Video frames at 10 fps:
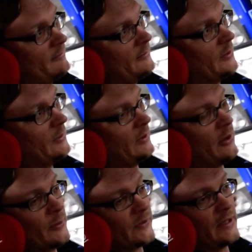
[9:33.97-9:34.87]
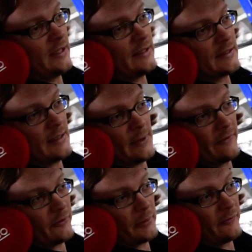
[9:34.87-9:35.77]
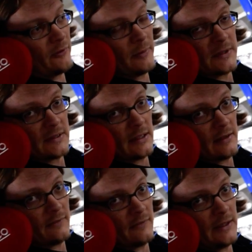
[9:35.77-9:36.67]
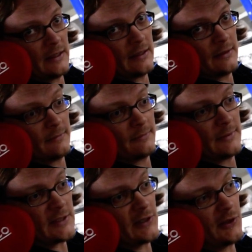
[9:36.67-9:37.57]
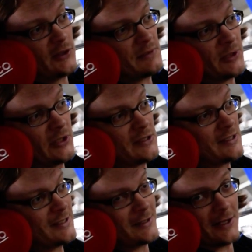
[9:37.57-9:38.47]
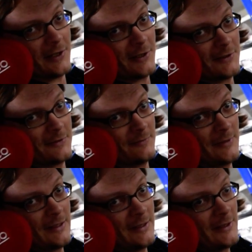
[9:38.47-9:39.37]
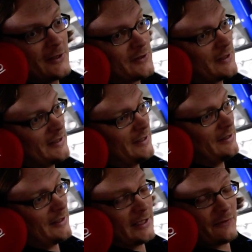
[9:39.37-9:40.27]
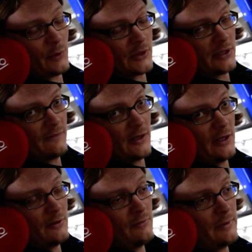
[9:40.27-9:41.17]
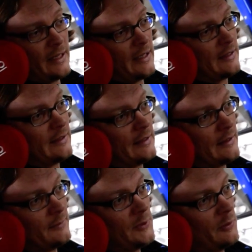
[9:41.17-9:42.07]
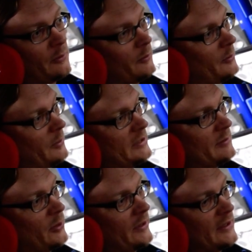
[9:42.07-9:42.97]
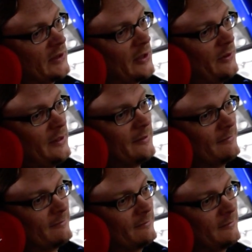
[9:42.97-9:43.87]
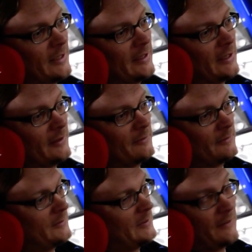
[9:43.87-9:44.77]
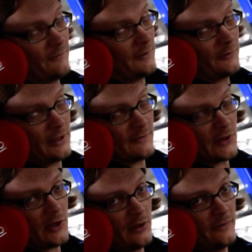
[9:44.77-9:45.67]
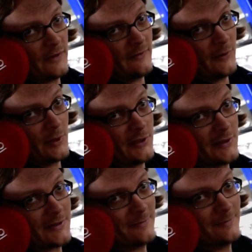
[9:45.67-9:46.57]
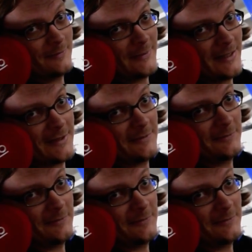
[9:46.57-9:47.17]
you know, almost getting the same level of performance out of the STI transmission as an STI does. So that's it. Thanks for watching the video, and you know, we'll get some more things going, and feel free to give us a call if you have any questions. Thanks.